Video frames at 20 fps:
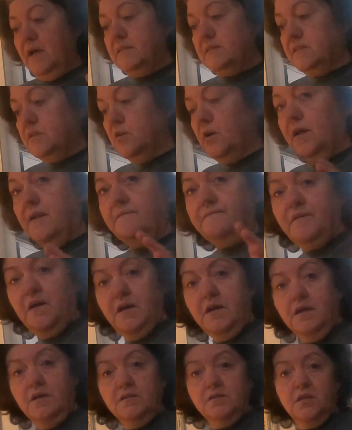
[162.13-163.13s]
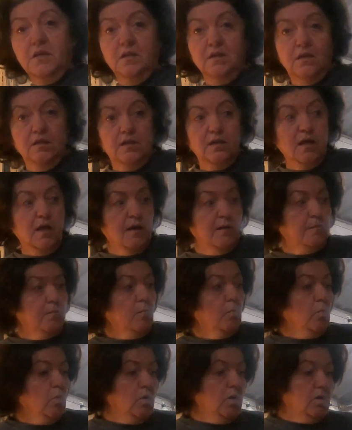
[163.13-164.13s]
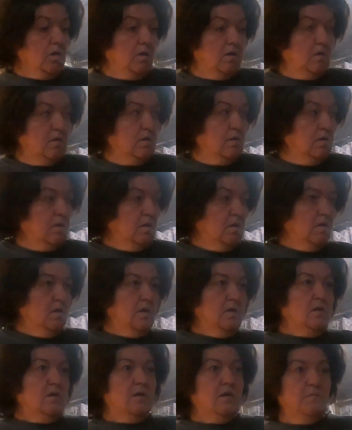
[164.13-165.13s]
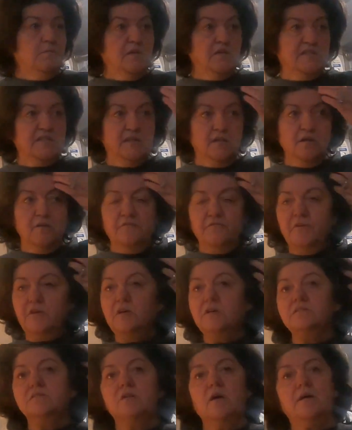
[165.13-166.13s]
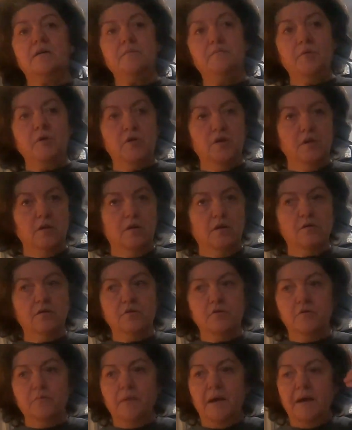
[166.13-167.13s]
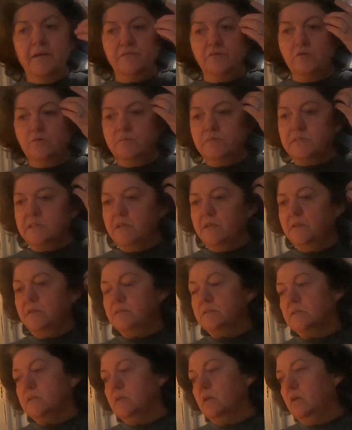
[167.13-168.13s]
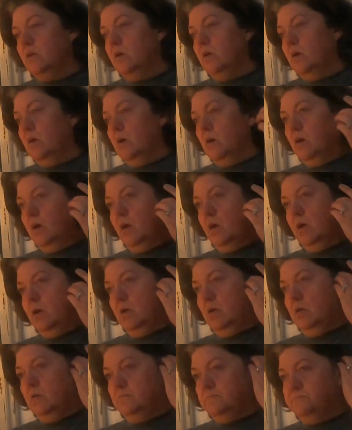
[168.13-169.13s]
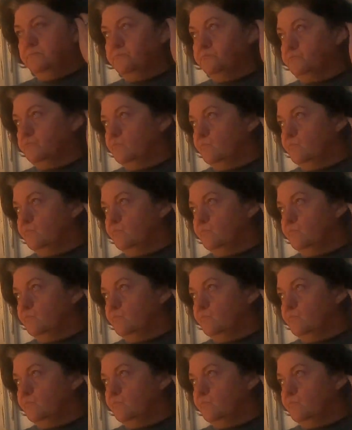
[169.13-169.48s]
I still got to find a lot more of my stuff so I can put under the bathroom sinks. Um,